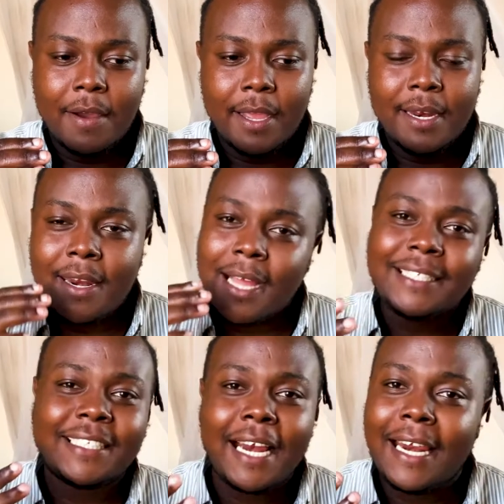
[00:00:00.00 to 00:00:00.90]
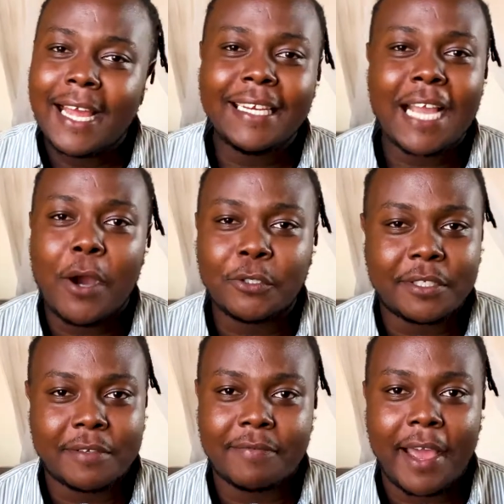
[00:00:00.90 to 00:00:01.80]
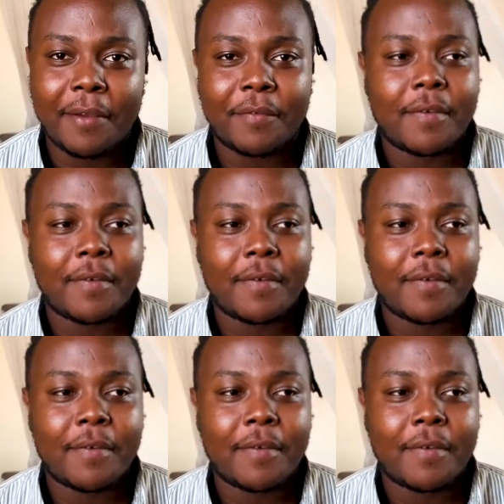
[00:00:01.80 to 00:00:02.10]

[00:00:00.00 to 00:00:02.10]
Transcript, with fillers: in a nutshell, learning how to survive.